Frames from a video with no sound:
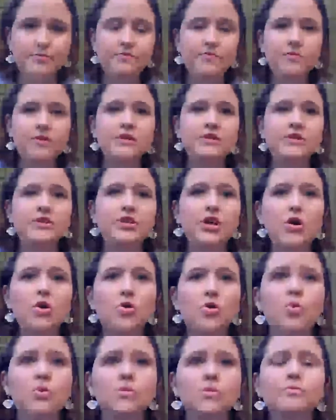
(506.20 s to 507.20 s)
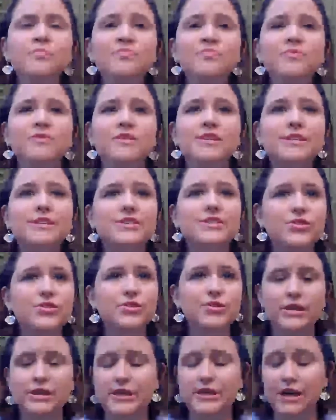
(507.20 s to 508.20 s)
So this is
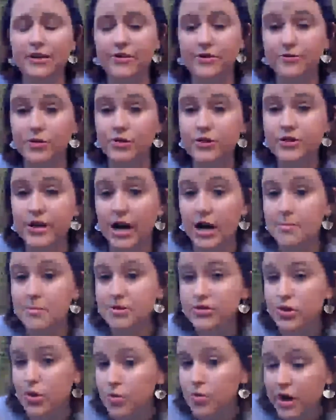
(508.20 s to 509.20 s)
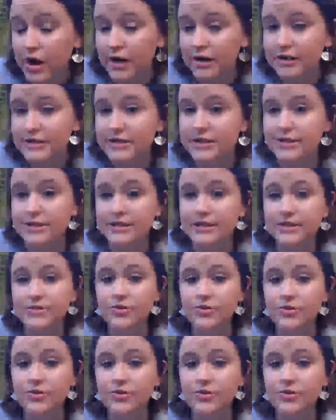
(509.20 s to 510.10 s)
certainly not the first time a zoonotic disease